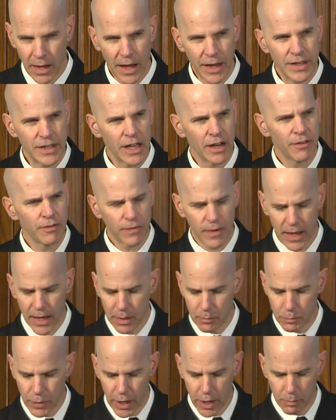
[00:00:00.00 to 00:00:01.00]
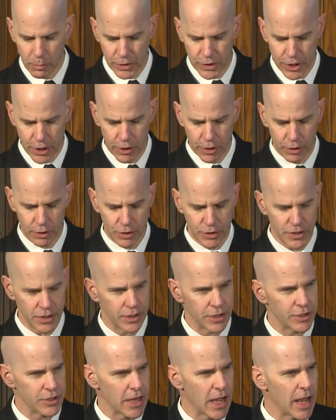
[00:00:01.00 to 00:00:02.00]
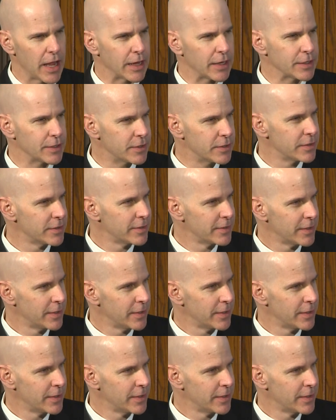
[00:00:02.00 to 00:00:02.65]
Identifying better materials and designs,